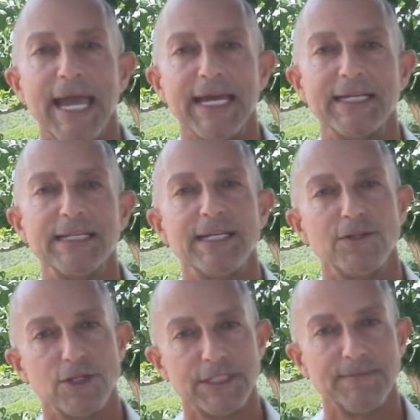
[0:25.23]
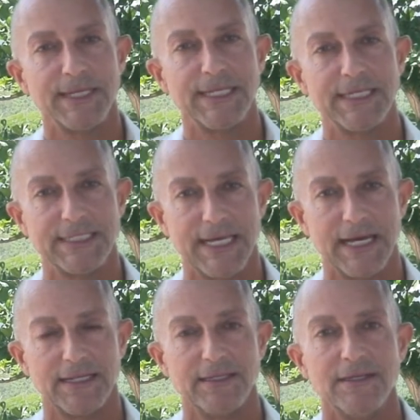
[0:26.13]
And he looked at me and he
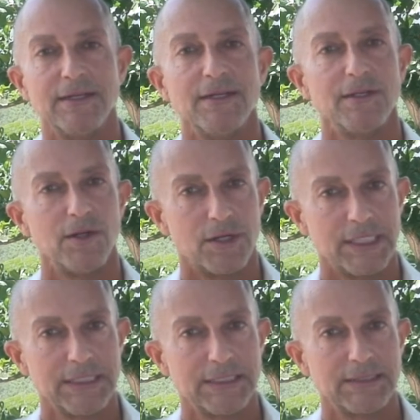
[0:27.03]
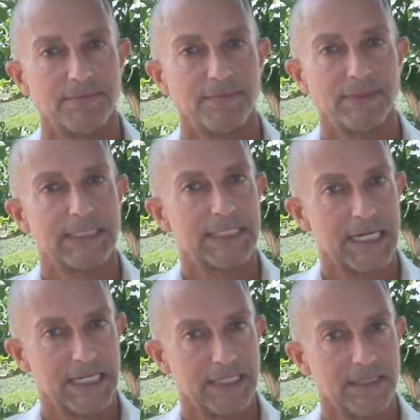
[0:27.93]
said, "Lawrence,
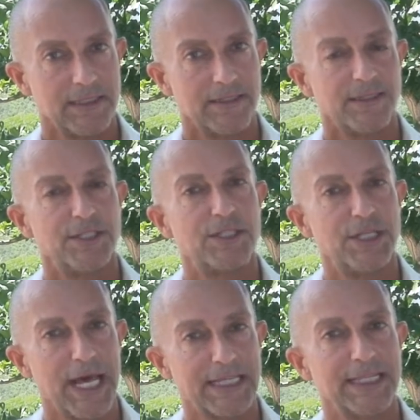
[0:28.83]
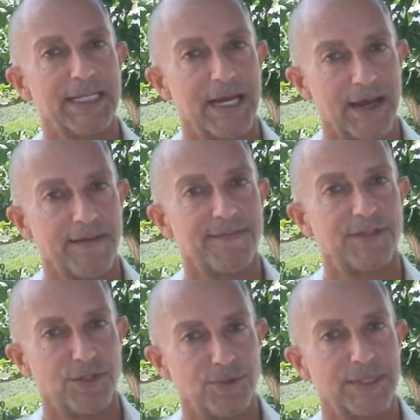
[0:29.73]
son, let the knife
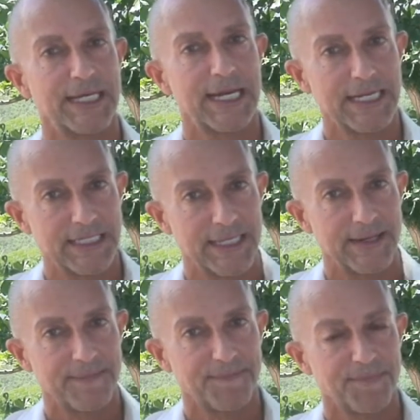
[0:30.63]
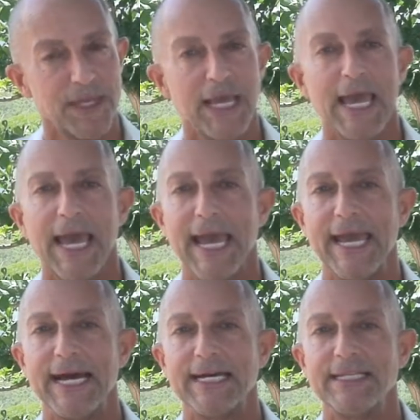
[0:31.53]
do the cutting."
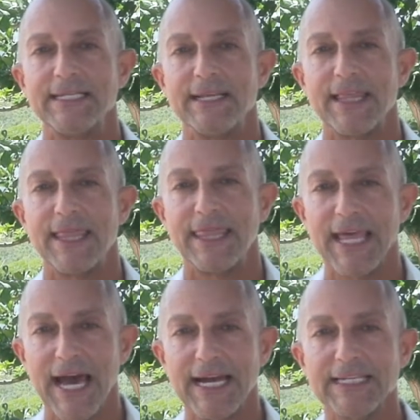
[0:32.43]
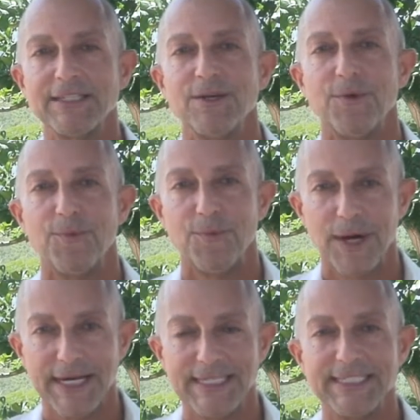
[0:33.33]
And that
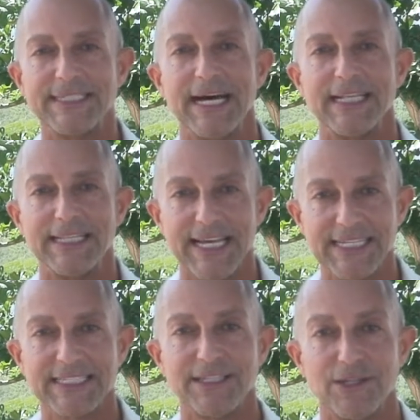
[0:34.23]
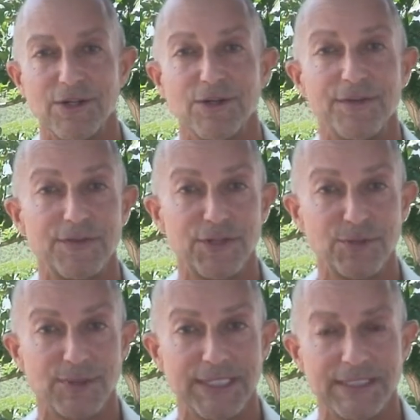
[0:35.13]
was a lesson learned for
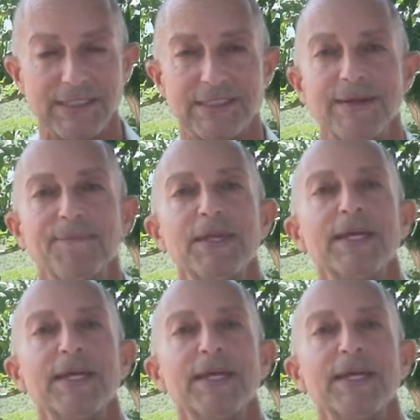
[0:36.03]
two reasons.